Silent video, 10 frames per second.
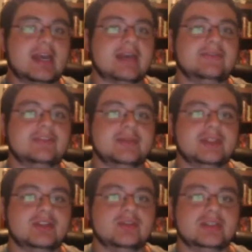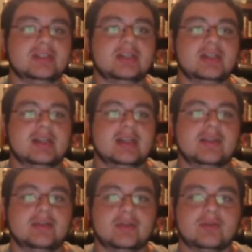have to be human,
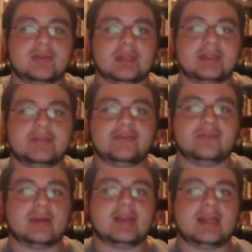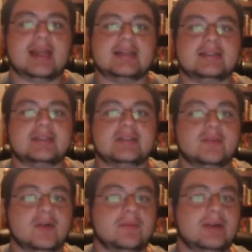and there are only 4 classes: the
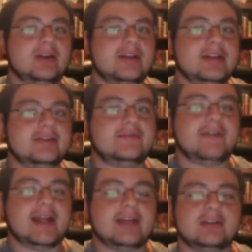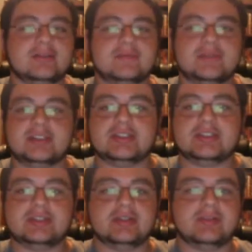Barbarian, Fighter,
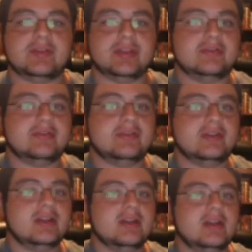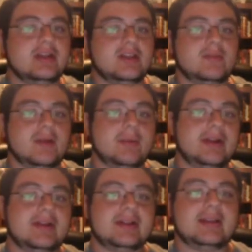Magician, and Thief. The
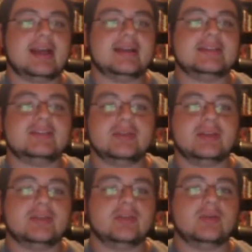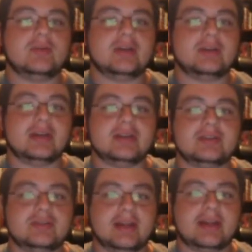Barbarian class is really the only one I'll get
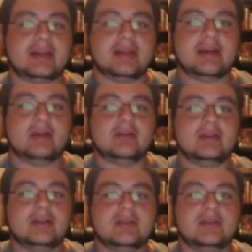into right now,